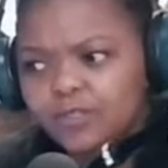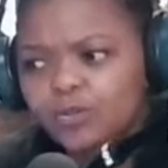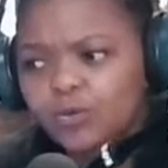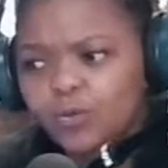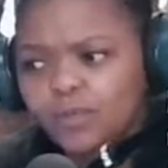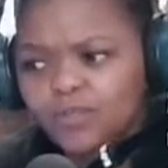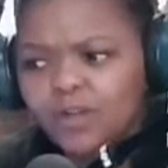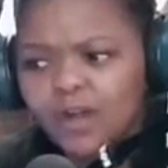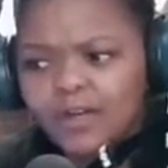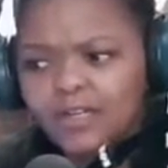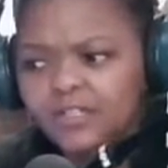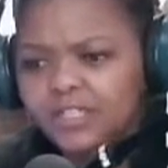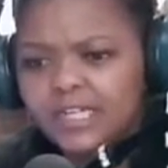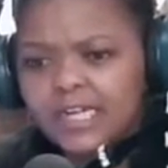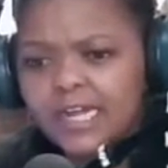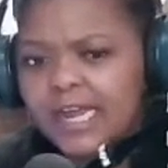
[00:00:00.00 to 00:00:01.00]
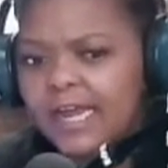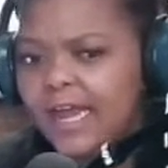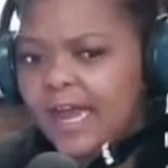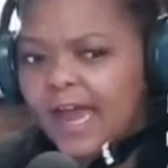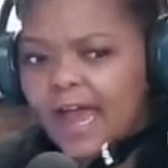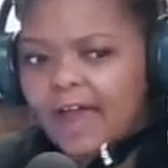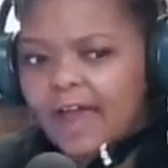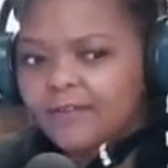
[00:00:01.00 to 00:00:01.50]
traumatology.
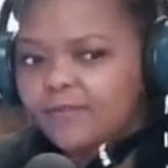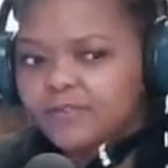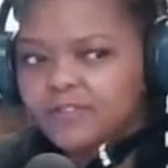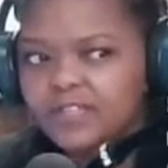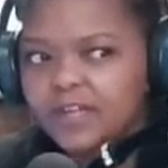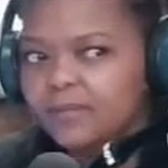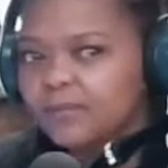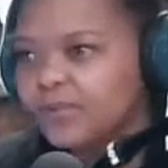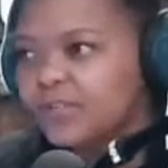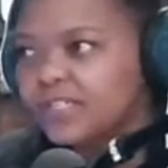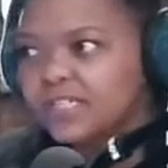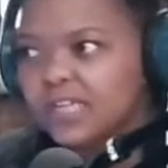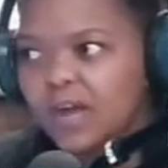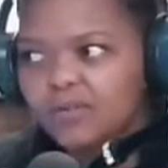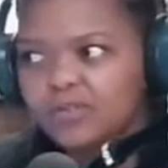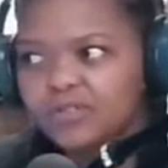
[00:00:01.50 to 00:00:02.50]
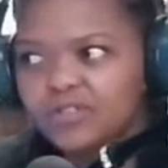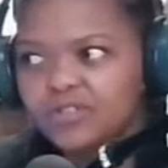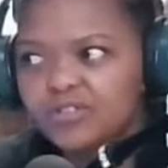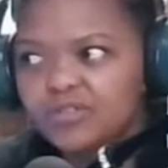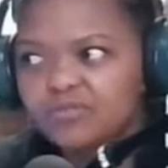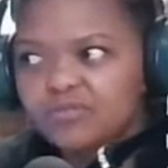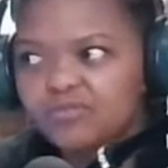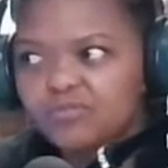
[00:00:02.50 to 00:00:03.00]
And for some reason, I was
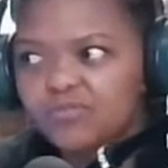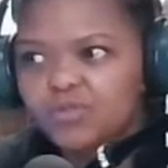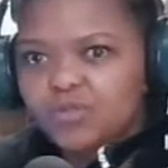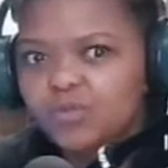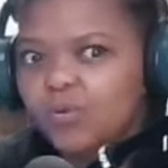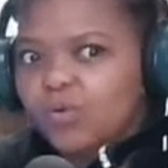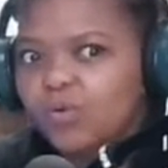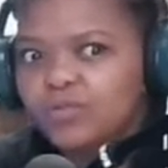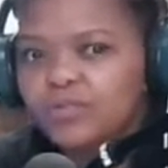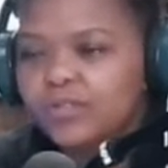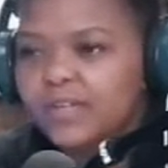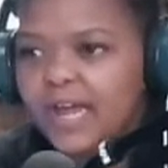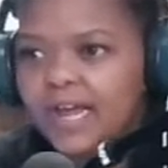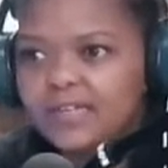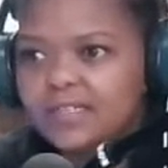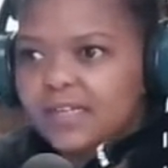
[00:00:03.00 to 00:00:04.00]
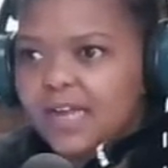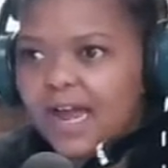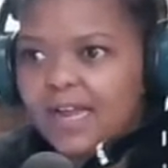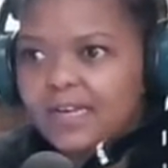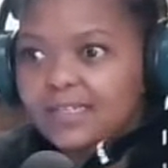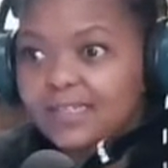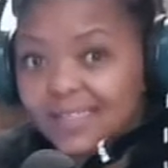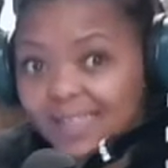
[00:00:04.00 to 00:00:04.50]
just drawn to that.
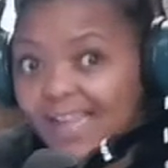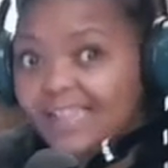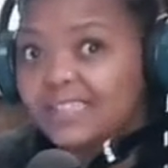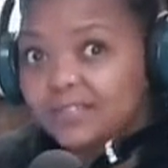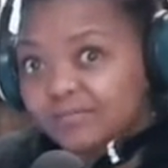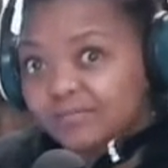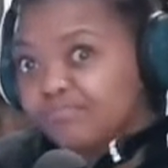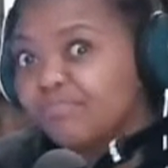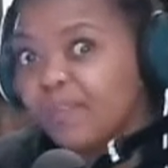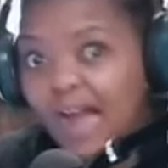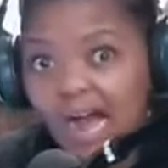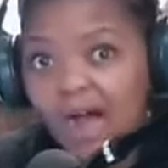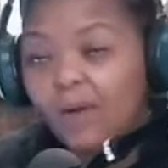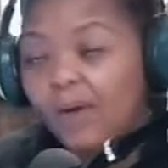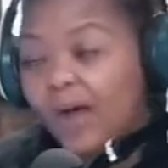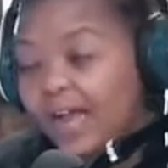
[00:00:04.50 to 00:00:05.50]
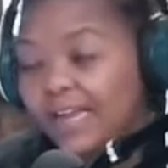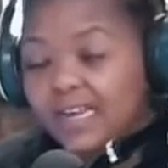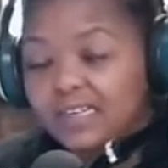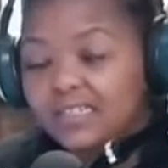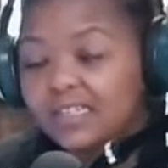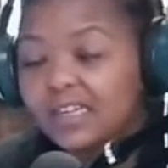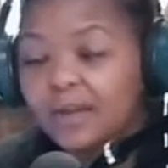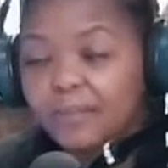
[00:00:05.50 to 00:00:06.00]
And that's how I
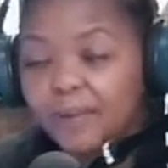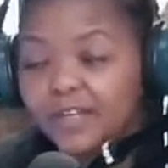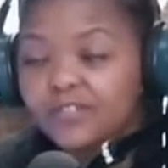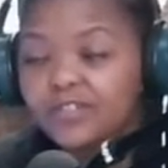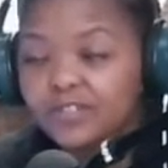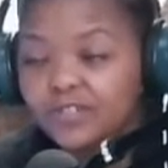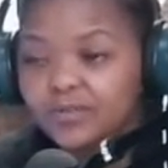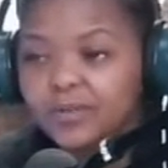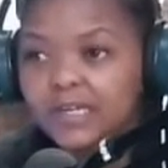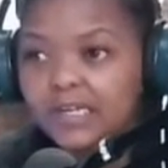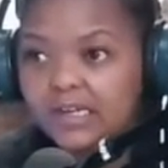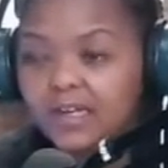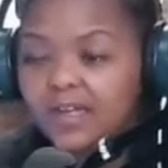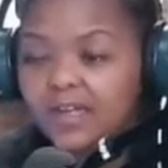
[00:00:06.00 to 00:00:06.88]
ended up actually doing,